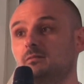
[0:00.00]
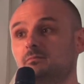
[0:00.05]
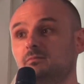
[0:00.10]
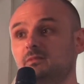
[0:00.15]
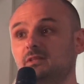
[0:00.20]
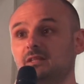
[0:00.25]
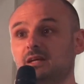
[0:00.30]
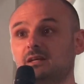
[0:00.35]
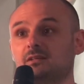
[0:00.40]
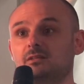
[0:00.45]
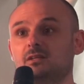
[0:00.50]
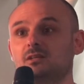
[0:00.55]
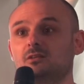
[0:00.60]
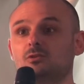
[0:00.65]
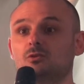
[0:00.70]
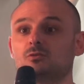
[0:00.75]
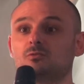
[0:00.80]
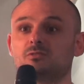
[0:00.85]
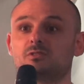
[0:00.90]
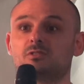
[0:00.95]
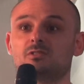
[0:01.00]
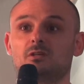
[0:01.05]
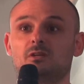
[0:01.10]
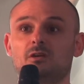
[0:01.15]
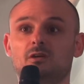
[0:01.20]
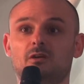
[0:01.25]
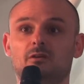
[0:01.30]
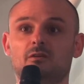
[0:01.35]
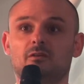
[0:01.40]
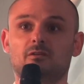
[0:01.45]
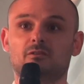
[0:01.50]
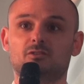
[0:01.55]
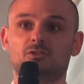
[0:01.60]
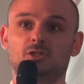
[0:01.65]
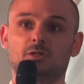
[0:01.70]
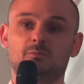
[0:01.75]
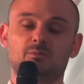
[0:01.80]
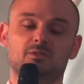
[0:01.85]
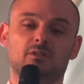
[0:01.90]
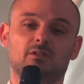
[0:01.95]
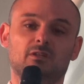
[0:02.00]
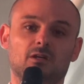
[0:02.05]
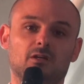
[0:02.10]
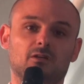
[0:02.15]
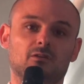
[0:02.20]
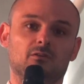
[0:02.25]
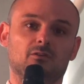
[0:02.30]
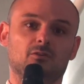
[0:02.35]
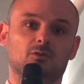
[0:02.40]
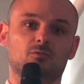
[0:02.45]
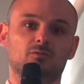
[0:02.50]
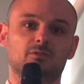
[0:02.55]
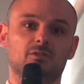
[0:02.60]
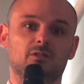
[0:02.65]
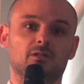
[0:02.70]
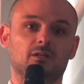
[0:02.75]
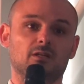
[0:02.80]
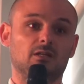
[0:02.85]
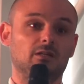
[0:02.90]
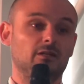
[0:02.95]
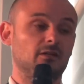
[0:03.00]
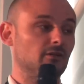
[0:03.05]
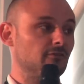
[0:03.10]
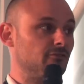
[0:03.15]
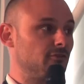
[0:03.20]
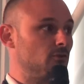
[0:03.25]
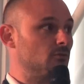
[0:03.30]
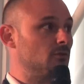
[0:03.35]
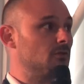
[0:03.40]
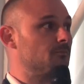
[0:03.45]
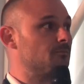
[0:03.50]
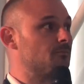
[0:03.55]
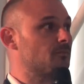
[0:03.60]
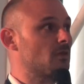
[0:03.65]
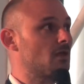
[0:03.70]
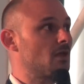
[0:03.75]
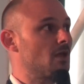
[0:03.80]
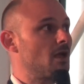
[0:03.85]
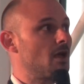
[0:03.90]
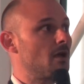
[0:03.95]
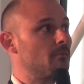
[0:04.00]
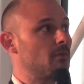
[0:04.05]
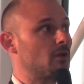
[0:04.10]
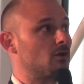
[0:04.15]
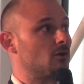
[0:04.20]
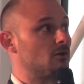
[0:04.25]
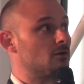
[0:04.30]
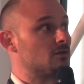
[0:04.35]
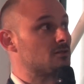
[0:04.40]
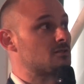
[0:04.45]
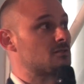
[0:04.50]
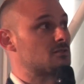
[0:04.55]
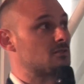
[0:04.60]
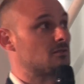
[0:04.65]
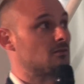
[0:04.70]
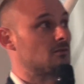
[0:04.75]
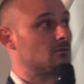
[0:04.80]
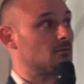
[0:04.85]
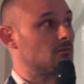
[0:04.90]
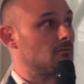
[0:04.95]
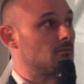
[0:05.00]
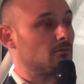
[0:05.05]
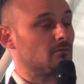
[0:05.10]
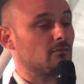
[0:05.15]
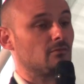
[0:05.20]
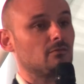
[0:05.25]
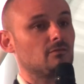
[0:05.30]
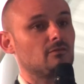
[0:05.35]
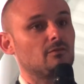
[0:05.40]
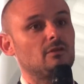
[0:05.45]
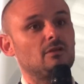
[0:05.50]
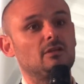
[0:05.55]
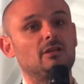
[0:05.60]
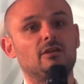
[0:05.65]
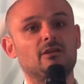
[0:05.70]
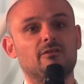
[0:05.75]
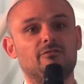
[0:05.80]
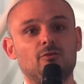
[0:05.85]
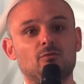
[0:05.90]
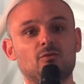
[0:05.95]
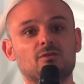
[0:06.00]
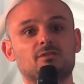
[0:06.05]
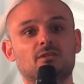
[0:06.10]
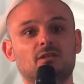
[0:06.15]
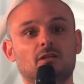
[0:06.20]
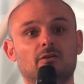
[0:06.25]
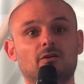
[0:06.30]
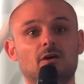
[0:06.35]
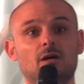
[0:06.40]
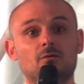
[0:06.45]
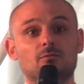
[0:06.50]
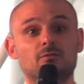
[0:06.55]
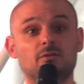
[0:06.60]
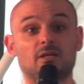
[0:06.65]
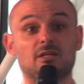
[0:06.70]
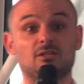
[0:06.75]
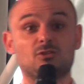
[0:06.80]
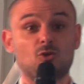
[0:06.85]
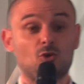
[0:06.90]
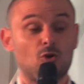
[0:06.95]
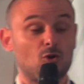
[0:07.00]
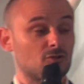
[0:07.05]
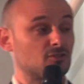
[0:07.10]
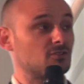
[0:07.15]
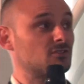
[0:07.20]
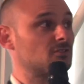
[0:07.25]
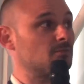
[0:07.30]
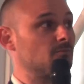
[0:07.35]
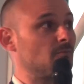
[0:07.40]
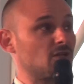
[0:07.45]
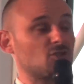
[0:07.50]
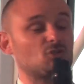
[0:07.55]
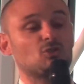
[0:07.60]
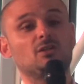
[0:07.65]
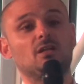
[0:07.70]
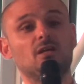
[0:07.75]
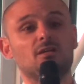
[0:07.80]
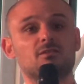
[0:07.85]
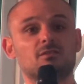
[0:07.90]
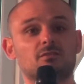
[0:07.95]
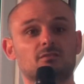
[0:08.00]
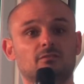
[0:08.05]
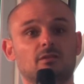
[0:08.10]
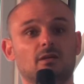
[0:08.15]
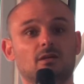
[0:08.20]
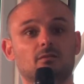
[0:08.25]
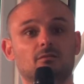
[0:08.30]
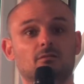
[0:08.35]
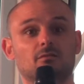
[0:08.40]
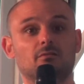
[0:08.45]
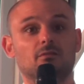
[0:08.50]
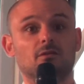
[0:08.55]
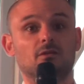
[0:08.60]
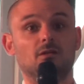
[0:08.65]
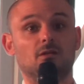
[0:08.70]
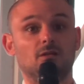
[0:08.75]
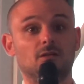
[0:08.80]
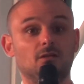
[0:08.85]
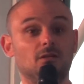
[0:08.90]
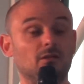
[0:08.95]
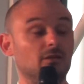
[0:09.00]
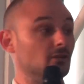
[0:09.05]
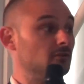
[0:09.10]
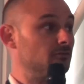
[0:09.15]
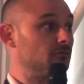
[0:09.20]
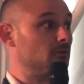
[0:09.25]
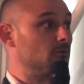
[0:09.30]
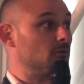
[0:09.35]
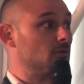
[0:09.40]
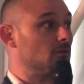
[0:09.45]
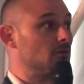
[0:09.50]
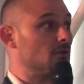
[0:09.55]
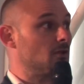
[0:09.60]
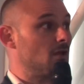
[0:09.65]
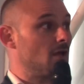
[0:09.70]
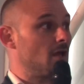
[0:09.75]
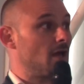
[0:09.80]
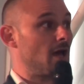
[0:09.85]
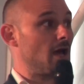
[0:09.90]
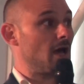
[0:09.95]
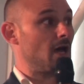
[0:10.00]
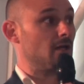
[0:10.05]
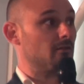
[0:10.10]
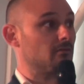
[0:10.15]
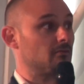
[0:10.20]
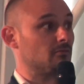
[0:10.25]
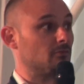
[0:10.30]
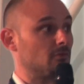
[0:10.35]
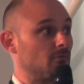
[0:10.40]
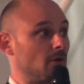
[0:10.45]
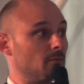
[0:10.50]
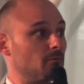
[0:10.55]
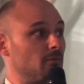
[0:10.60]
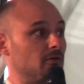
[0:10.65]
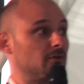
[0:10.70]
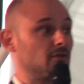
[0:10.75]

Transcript: detecting those ships that are using illegal fuel, because illegal fuel is still around. It costs much less than the legal fuel. And remember,